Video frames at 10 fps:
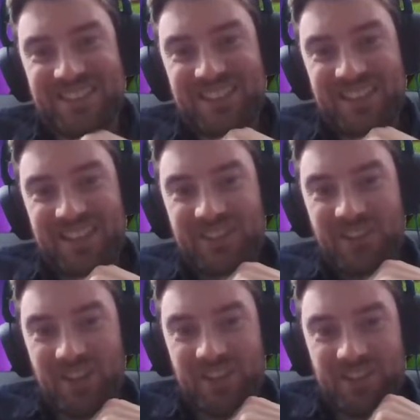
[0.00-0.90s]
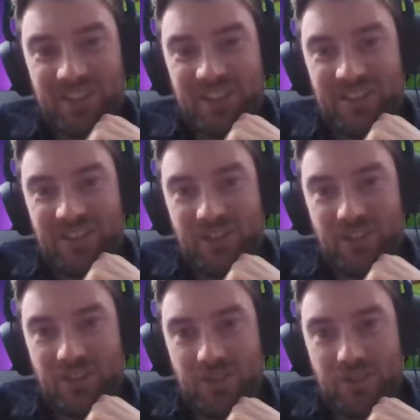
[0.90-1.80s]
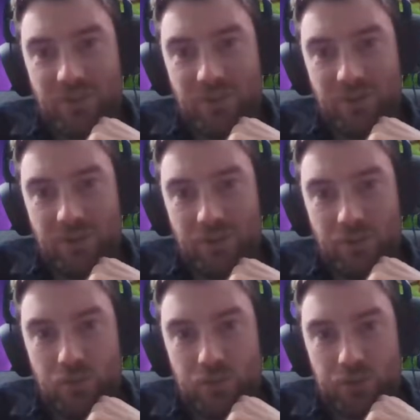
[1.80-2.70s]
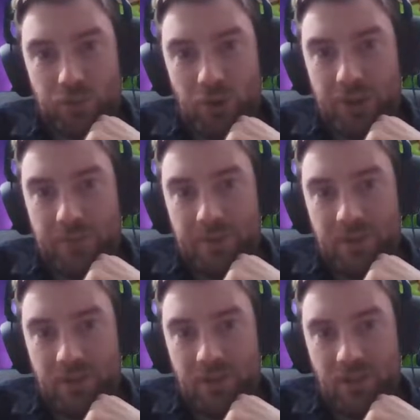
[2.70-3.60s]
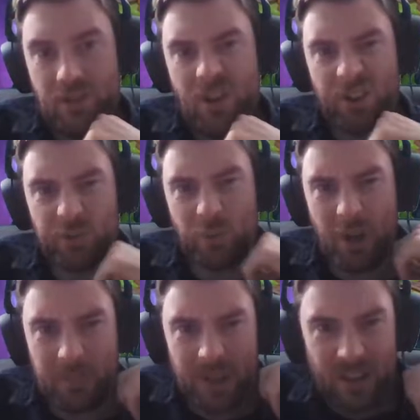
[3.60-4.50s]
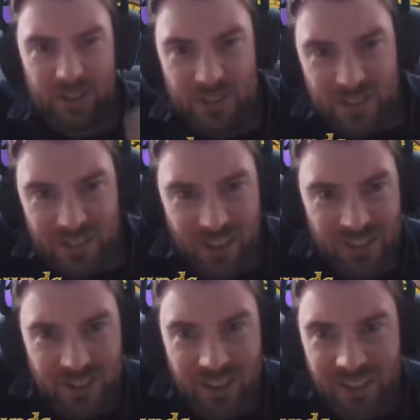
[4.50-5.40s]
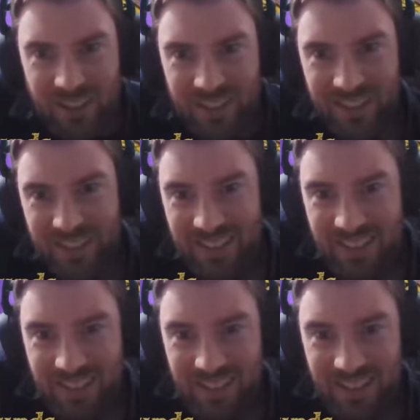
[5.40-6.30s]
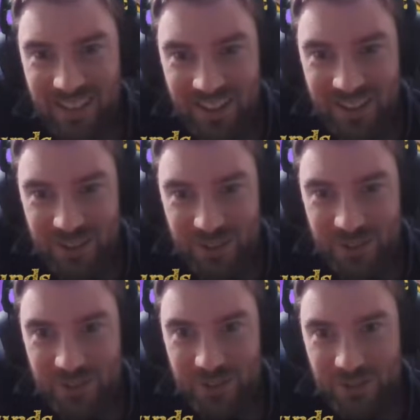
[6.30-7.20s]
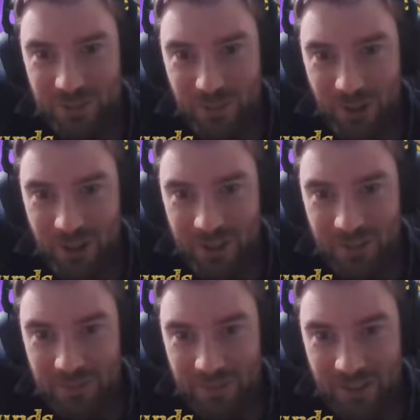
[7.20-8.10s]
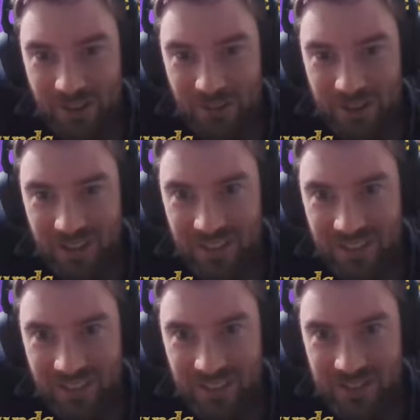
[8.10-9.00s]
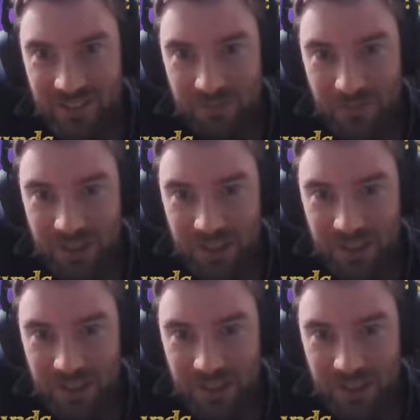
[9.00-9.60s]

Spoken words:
I think silencing it is good. Or oh, swipe. Swipe here is disgusting. Swipe. Oh yeah, no, that's even better.